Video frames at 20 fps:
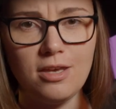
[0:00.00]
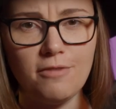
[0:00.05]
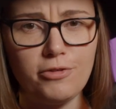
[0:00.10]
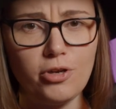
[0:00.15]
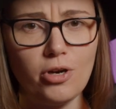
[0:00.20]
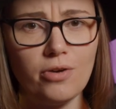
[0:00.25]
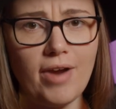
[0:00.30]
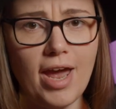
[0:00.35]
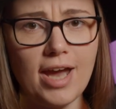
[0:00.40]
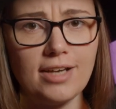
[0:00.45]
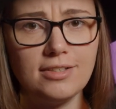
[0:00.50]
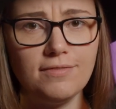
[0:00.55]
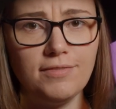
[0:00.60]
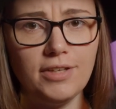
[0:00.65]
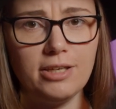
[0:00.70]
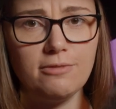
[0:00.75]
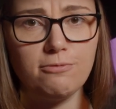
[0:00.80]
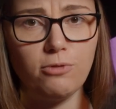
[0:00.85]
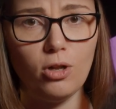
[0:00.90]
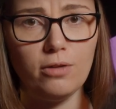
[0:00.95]
If you're
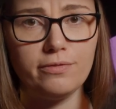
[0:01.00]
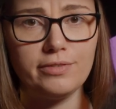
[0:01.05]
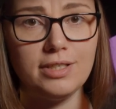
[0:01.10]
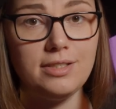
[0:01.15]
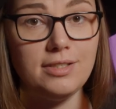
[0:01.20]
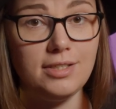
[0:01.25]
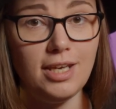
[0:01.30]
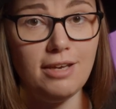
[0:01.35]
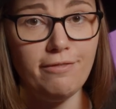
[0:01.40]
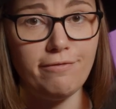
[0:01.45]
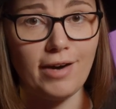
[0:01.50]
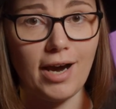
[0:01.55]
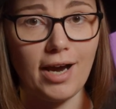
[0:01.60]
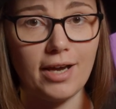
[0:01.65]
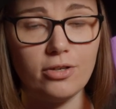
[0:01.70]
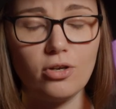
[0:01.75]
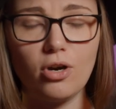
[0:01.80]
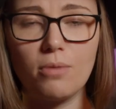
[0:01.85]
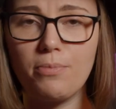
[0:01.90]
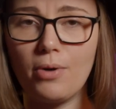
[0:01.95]
actively involved in
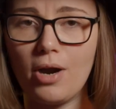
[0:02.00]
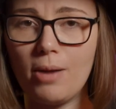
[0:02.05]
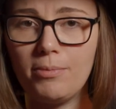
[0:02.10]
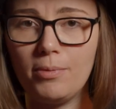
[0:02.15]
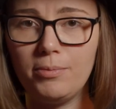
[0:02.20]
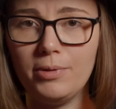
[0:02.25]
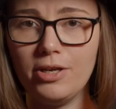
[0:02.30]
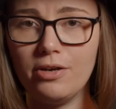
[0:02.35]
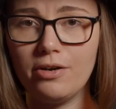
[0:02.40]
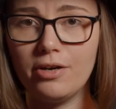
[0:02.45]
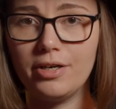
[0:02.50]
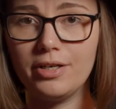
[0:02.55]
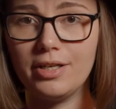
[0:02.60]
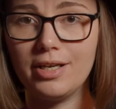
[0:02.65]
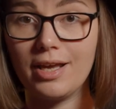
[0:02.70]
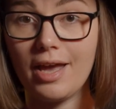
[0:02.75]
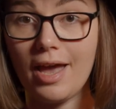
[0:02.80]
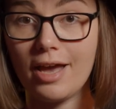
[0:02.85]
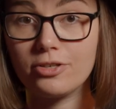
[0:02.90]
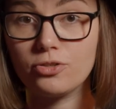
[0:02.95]
DeFi, you're probably
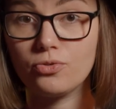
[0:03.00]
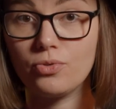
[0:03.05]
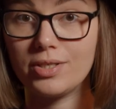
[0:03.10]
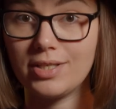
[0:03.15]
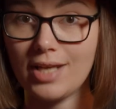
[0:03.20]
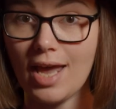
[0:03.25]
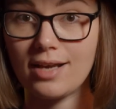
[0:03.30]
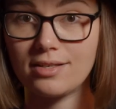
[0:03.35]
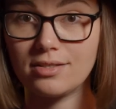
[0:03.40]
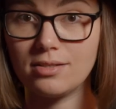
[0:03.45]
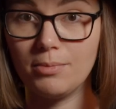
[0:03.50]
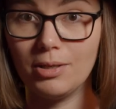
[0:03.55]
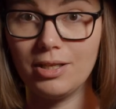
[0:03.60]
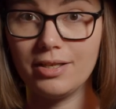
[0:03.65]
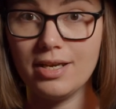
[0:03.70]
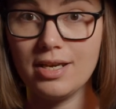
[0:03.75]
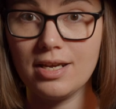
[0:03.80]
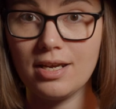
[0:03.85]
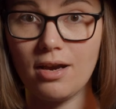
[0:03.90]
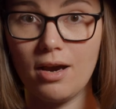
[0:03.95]
earning extra
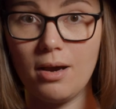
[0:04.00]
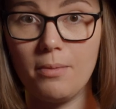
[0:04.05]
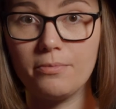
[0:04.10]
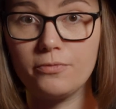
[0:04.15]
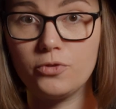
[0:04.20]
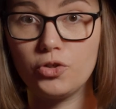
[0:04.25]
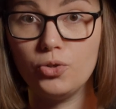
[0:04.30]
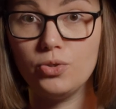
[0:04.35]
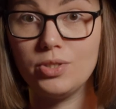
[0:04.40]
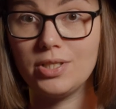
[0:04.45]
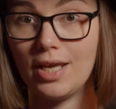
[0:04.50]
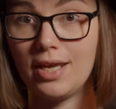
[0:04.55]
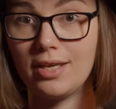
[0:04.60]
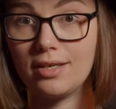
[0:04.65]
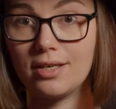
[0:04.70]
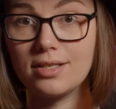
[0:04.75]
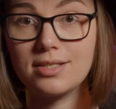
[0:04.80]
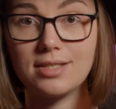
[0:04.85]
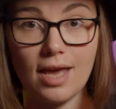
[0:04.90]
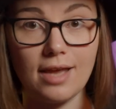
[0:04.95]
taxable income through
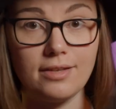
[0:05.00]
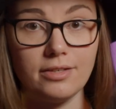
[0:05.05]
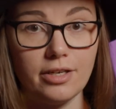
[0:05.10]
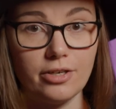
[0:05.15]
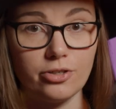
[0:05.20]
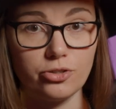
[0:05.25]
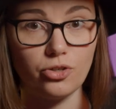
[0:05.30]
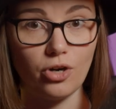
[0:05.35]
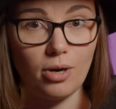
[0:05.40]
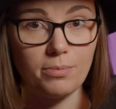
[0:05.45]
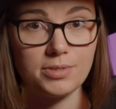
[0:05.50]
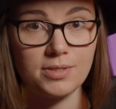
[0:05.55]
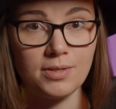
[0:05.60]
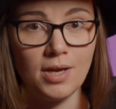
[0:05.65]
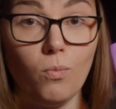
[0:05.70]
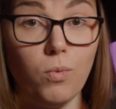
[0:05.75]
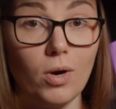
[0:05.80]
stakings and airdrops.